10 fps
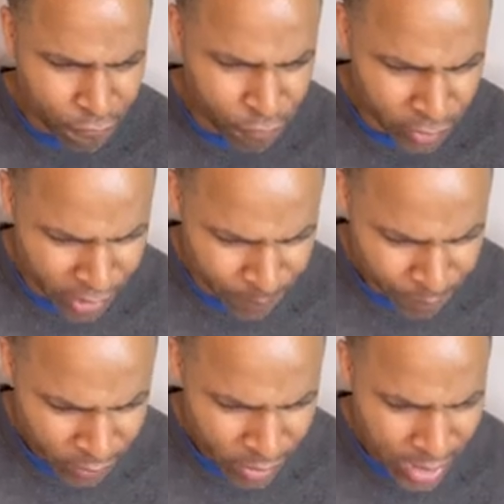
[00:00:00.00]
I
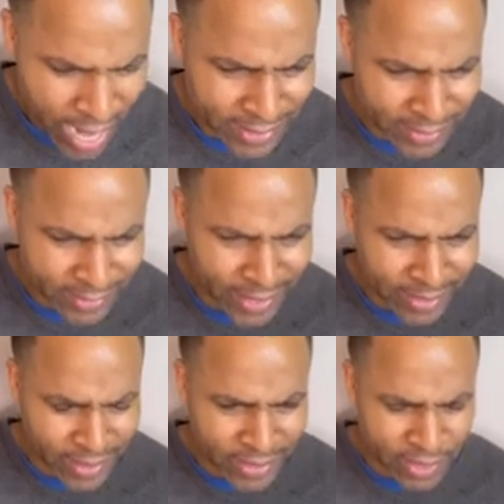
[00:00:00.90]
say this
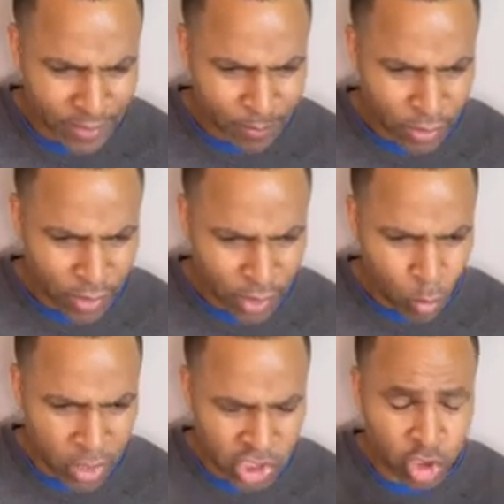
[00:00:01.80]
with
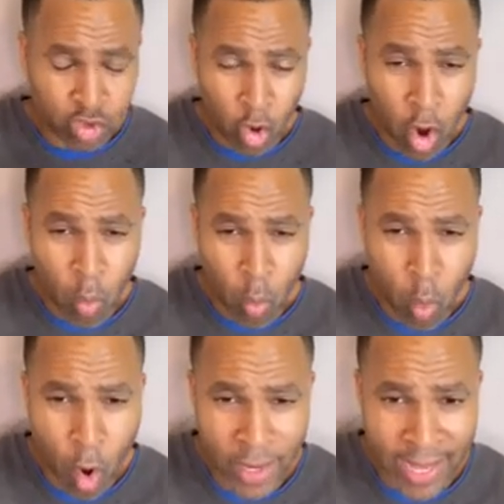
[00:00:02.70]
strong warning
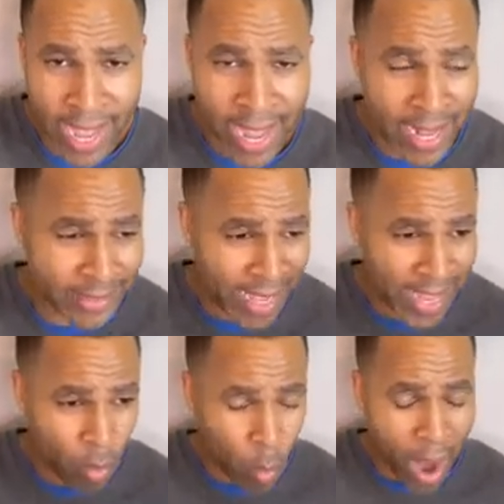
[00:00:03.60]
as a
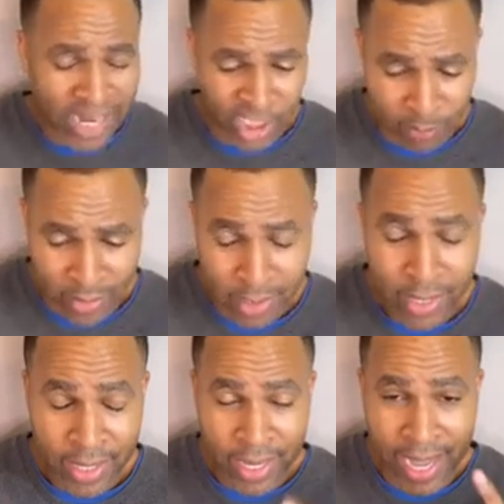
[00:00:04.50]
watchman. God
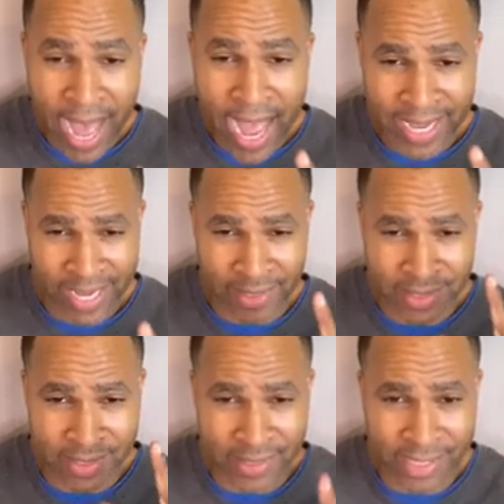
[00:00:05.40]
can seal
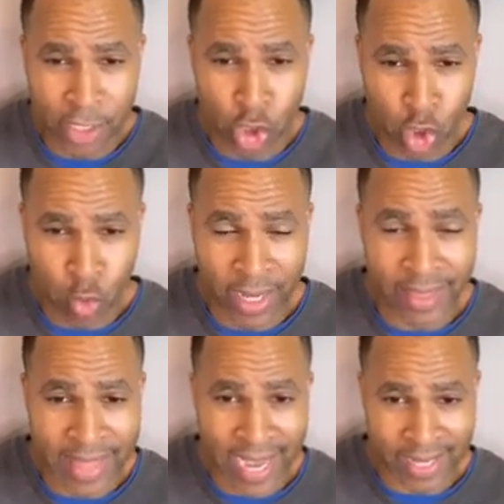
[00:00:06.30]
you in that
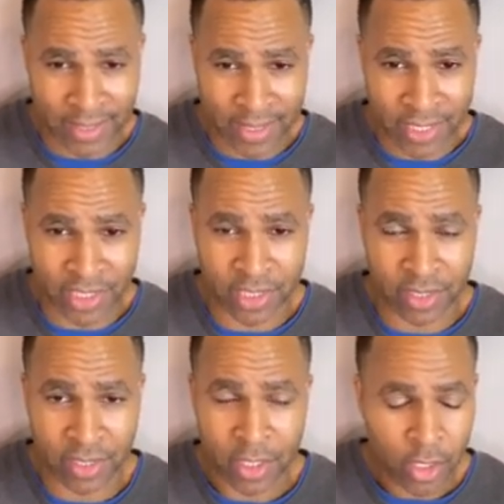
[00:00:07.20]
condition. You
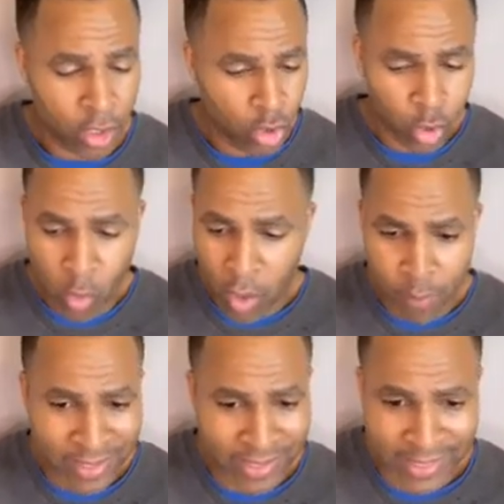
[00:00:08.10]
don't want to be sealed in
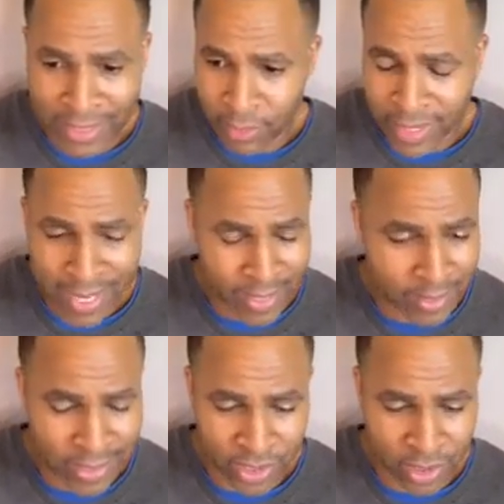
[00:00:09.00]
that condition.
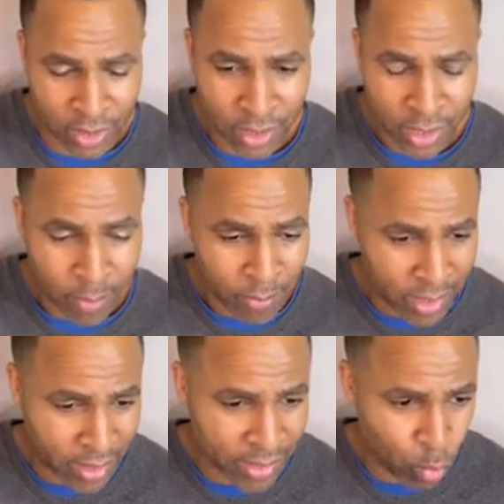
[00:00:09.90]
Because when you're
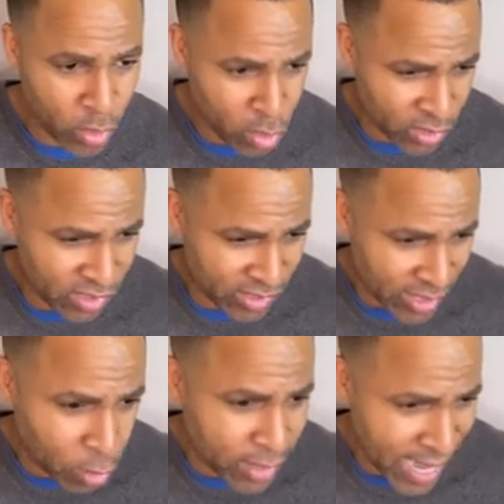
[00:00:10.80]
sealed in that
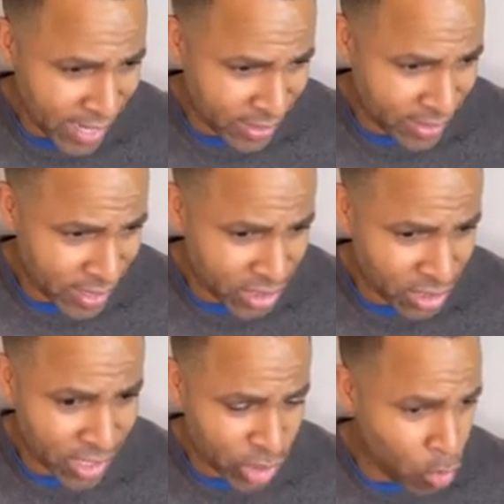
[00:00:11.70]
condition and you're
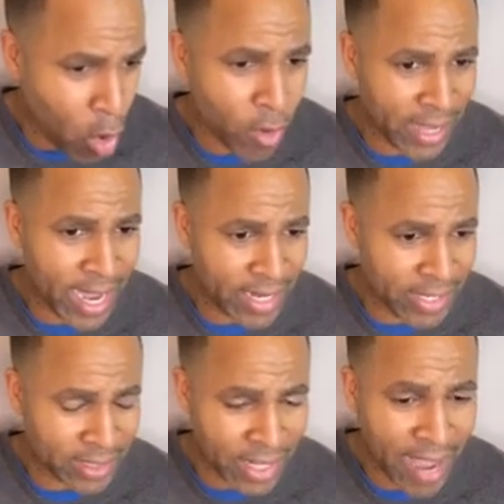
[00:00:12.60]
okay in this life and you
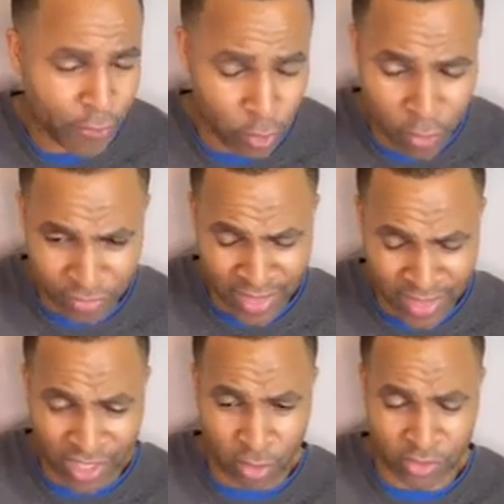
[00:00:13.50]
think you're
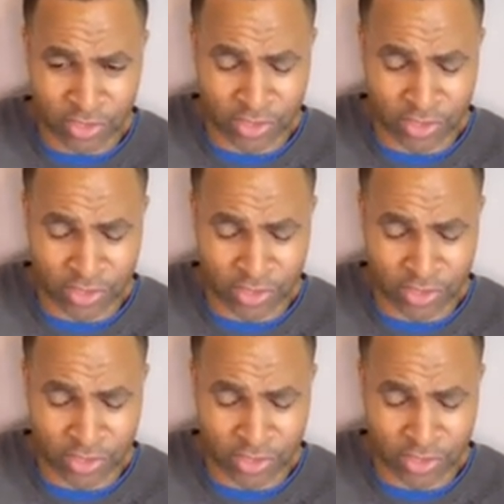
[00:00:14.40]
saved,